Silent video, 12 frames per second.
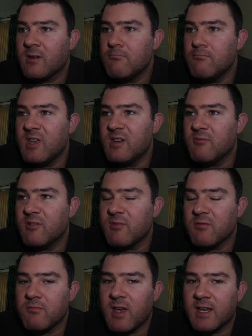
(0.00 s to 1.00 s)
minimum
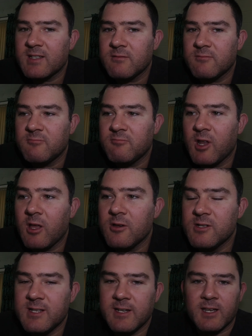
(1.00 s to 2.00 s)
and maximum
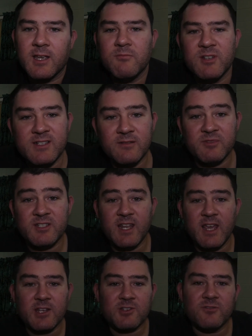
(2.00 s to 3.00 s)
loads, and it can be
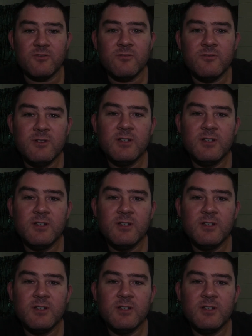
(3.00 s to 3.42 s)
substantial